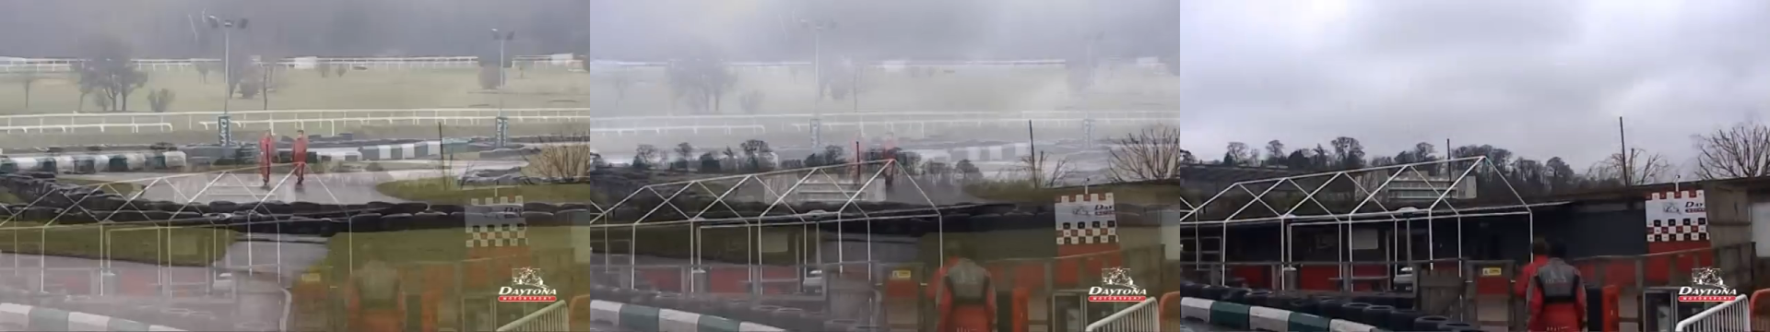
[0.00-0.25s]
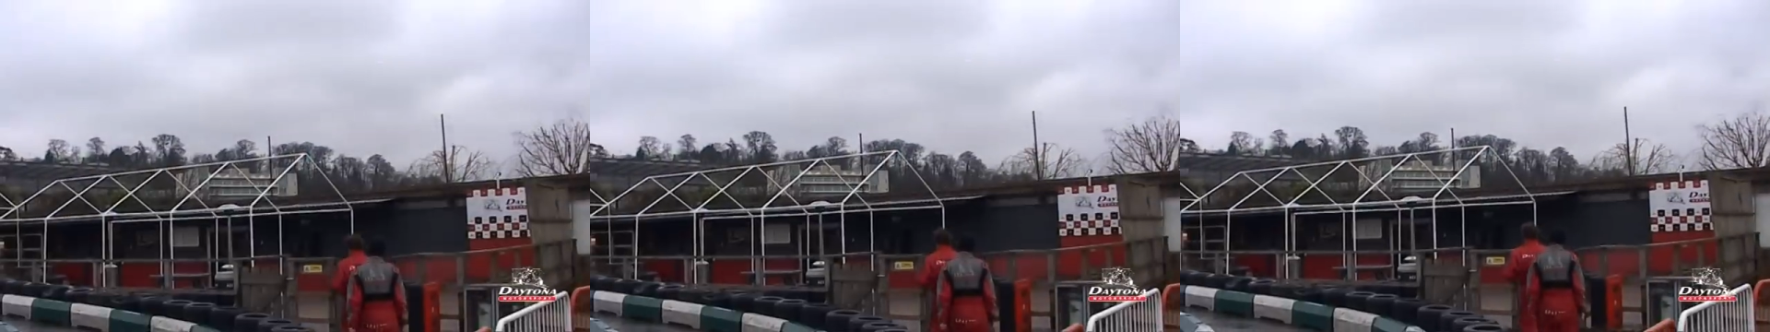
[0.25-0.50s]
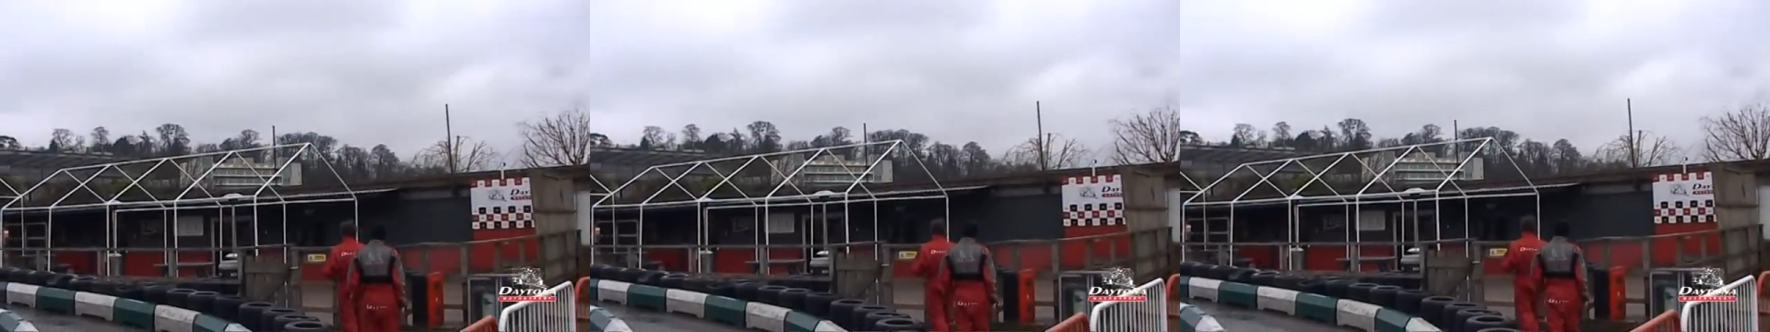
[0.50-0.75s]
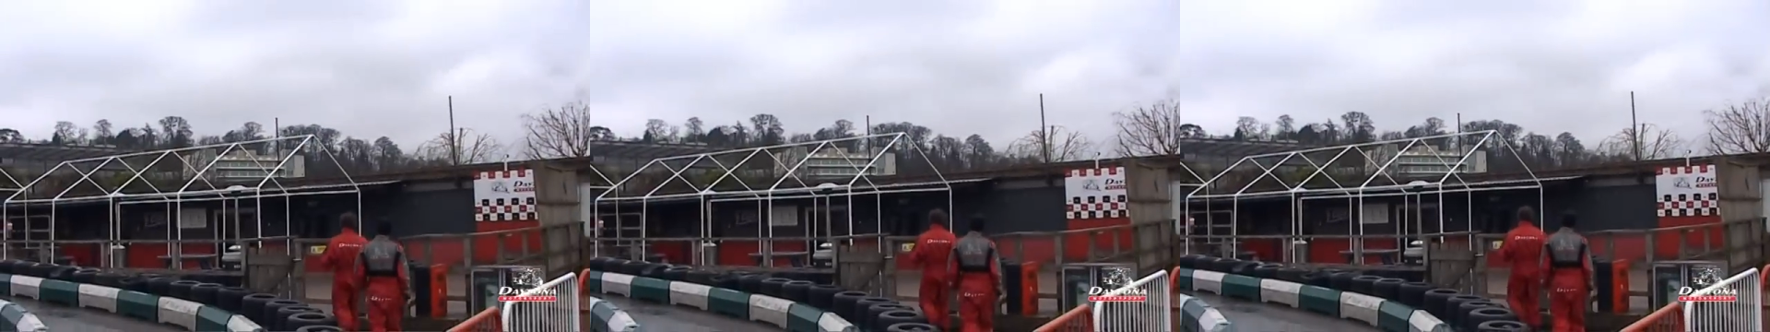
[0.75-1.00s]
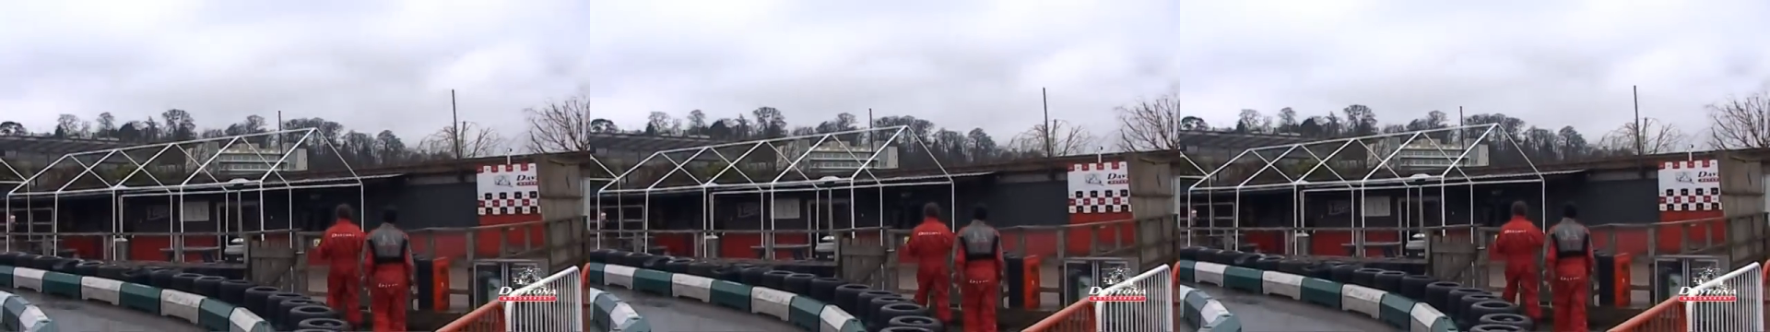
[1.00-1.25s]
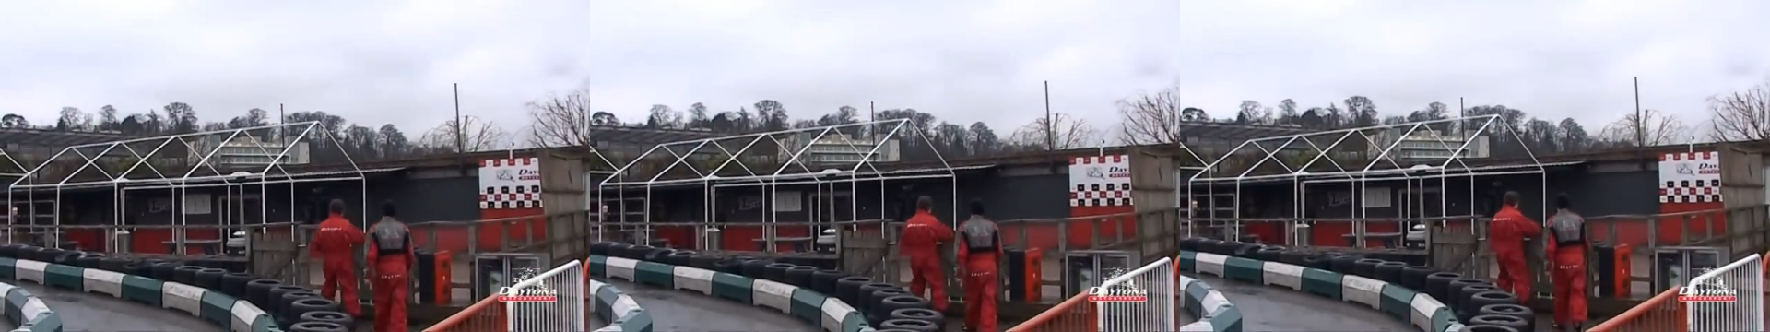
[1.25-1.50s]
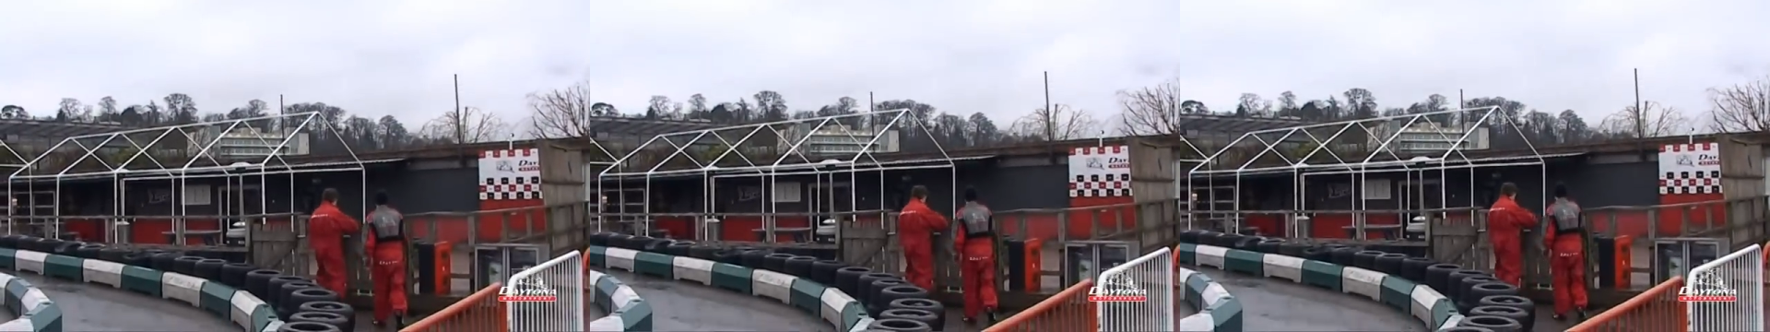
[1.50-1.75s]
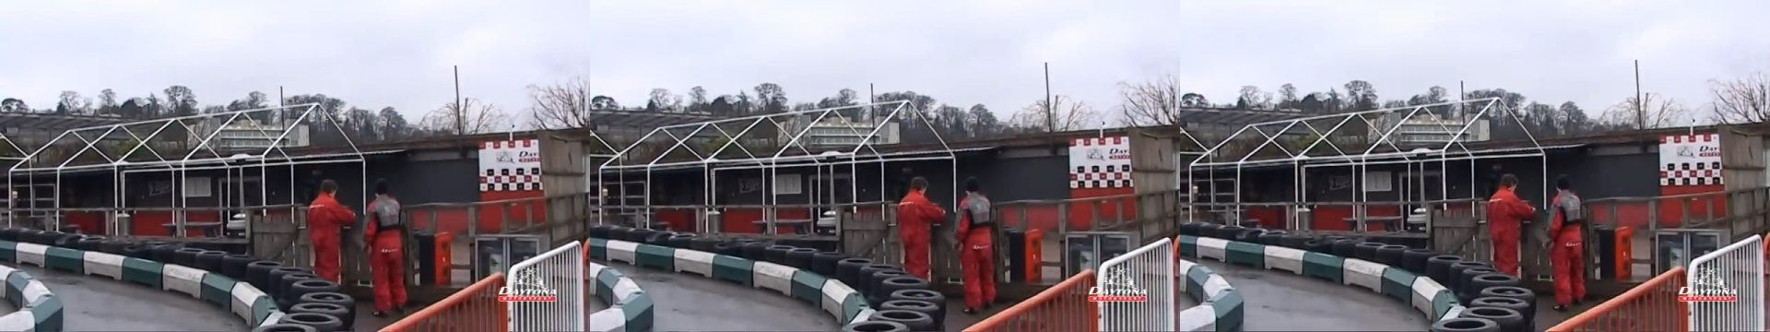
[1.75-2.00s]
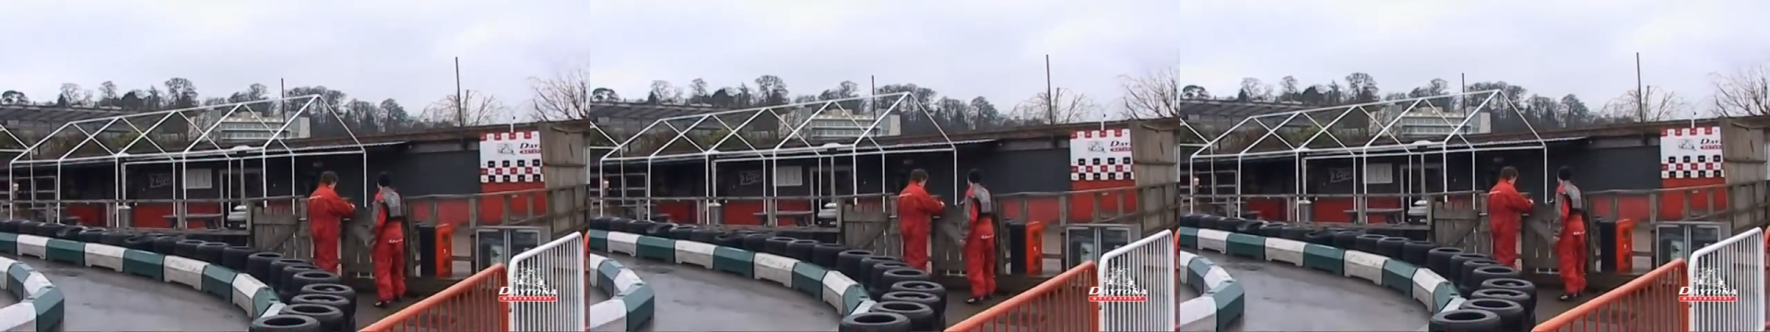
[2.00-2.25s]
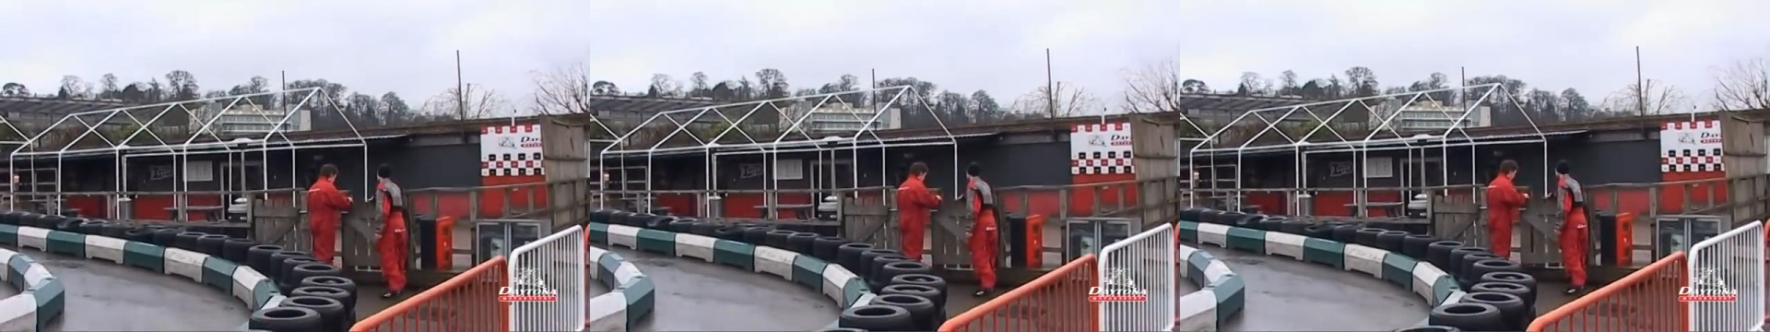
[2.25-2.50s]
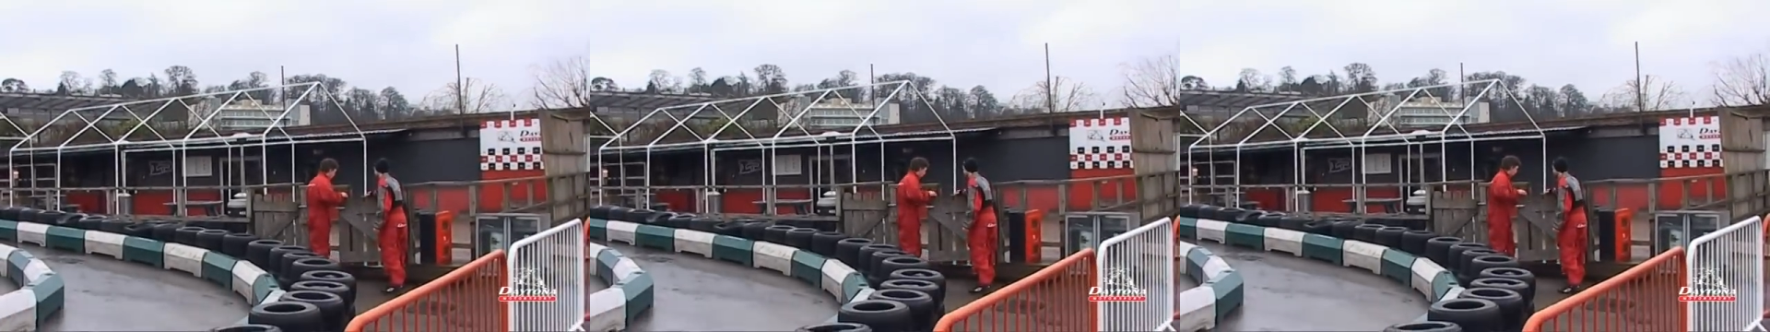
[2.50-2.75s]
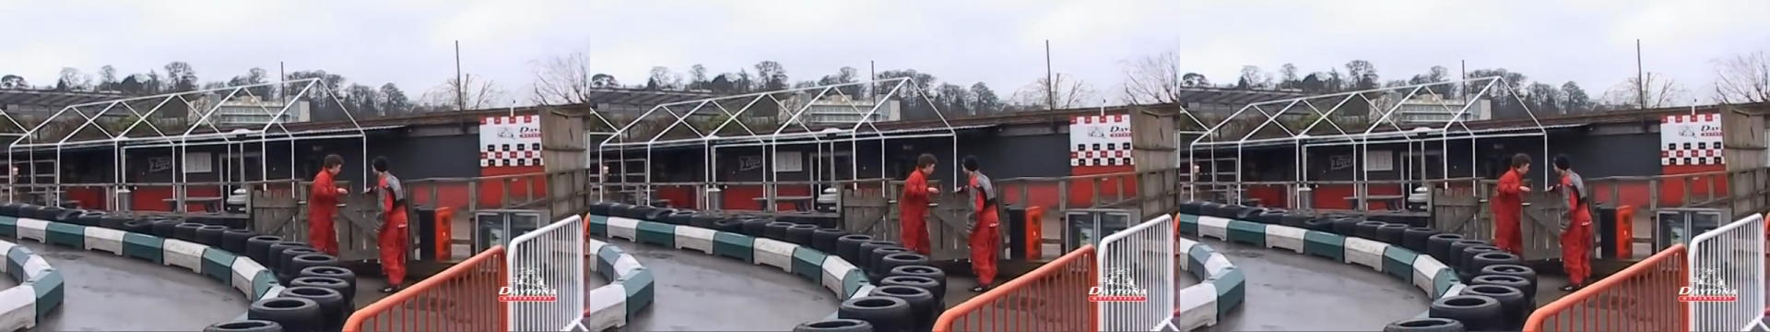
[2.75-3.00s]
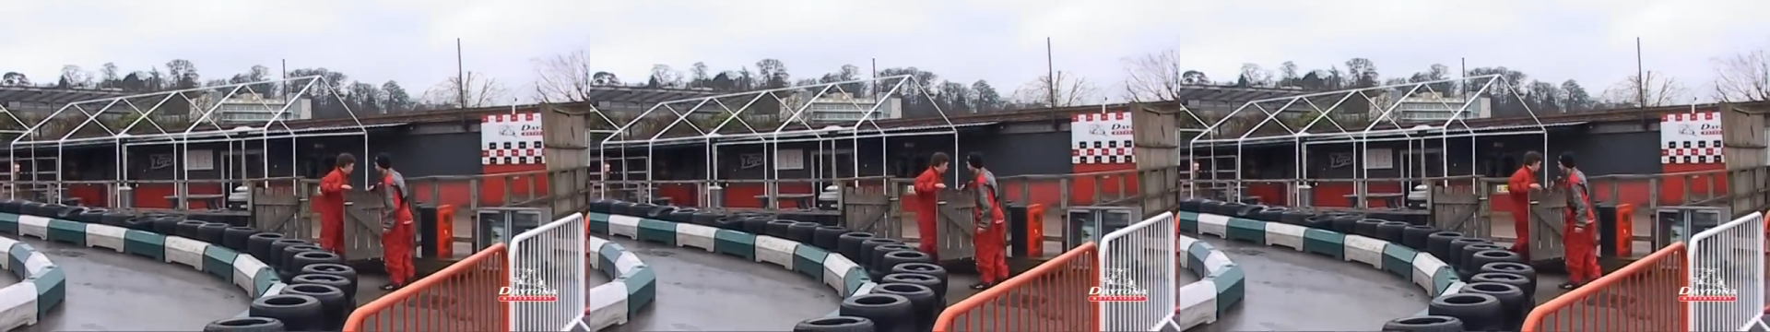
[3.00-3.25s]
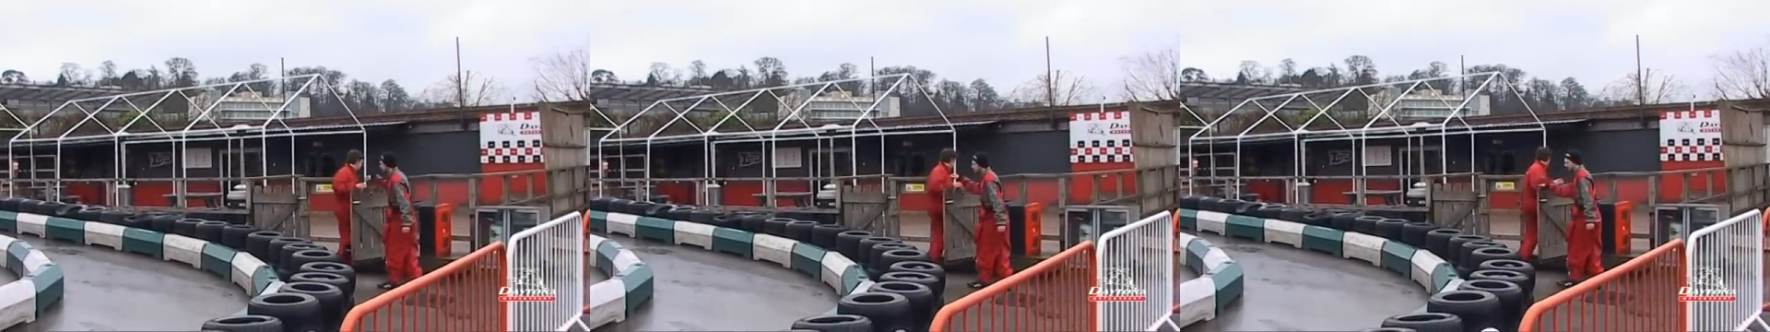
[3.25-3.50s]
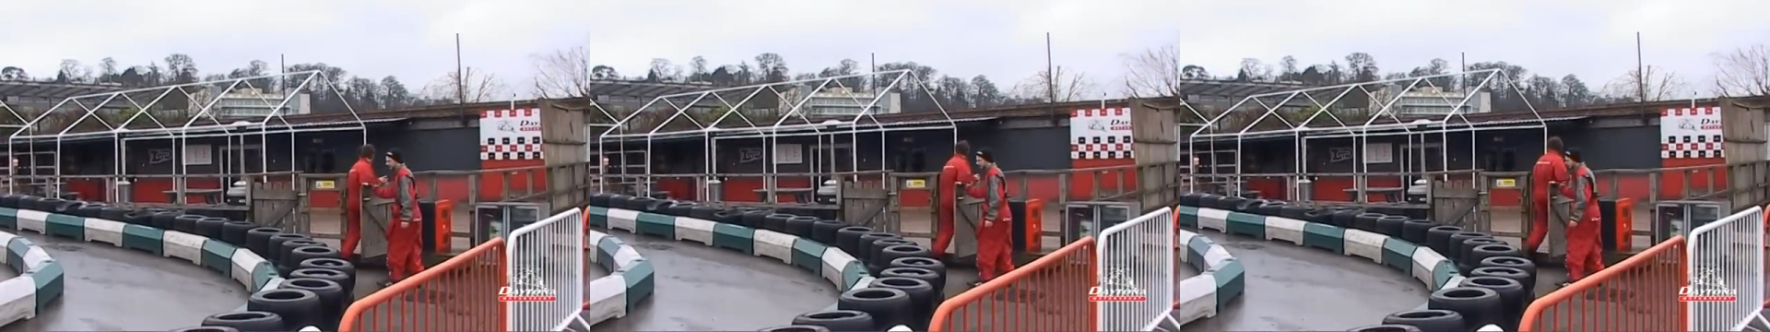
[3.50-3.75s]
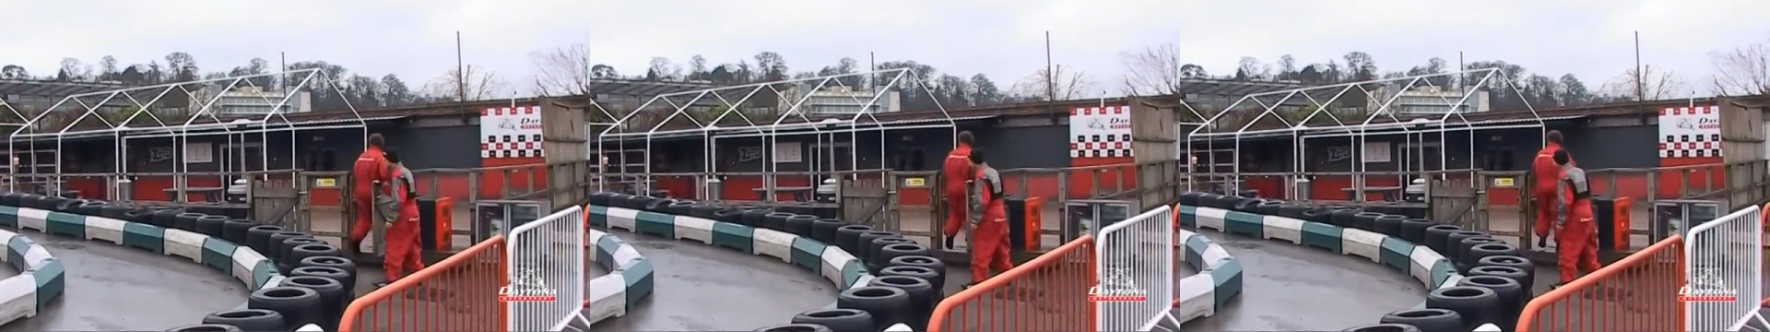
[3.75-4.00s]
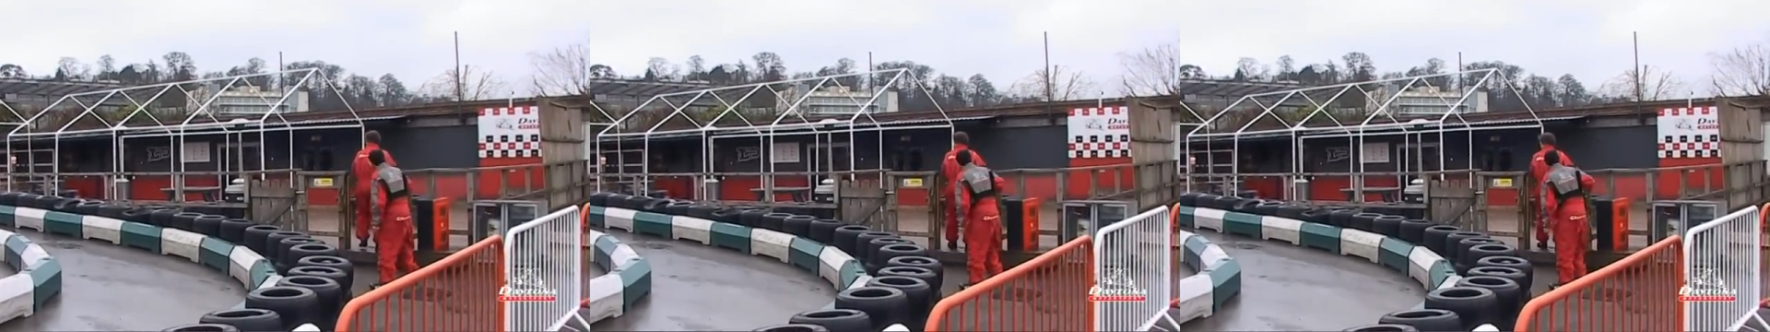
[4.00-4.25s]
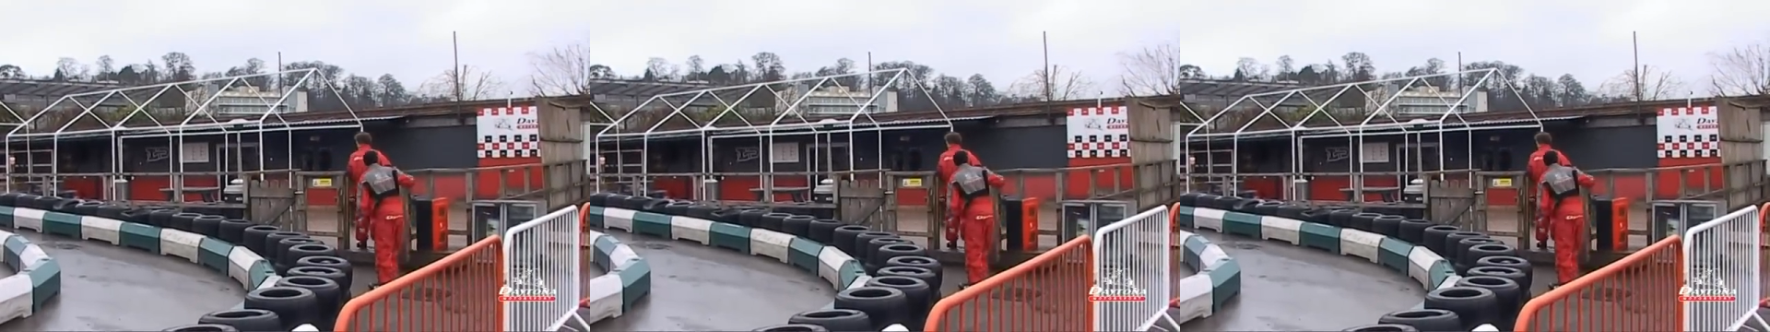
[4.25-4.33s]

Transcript: [unreadable: no face in view]